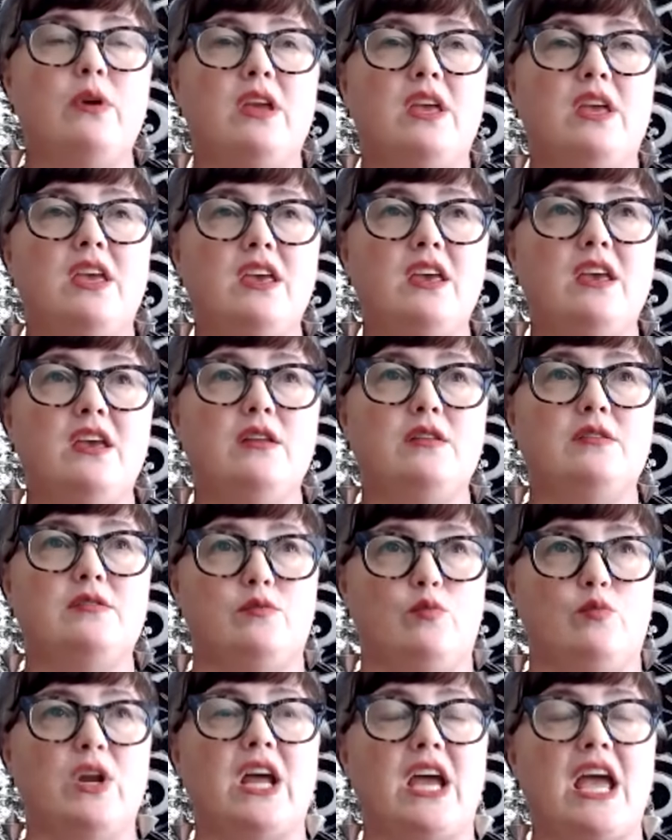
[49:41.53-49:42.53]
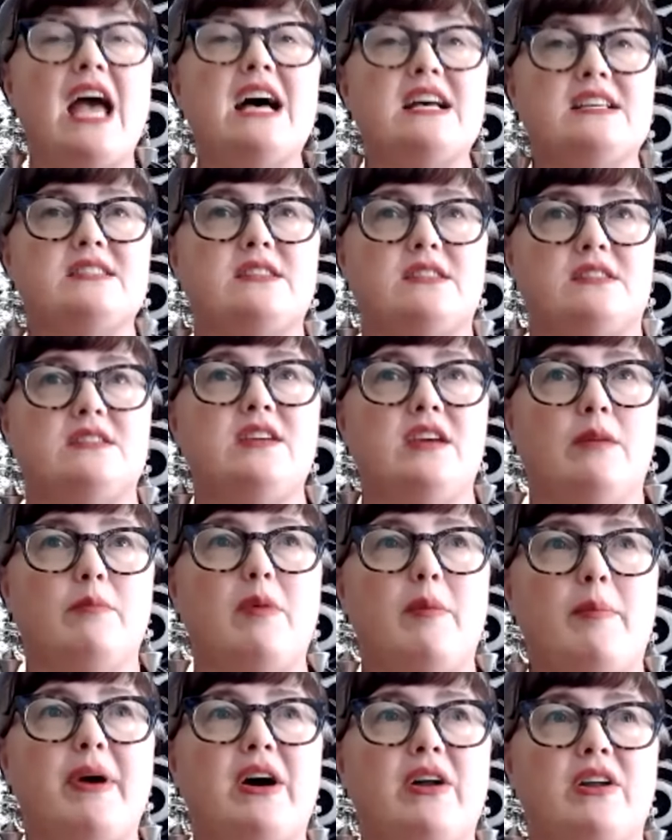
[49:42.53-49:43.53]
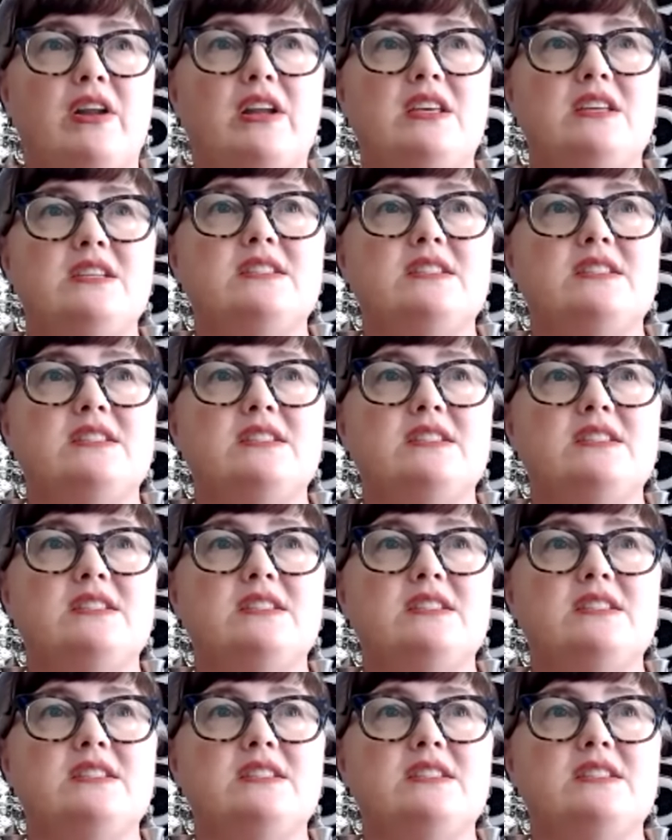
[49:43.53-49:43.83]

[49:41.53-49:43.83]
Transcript: when i asked him about it he said you know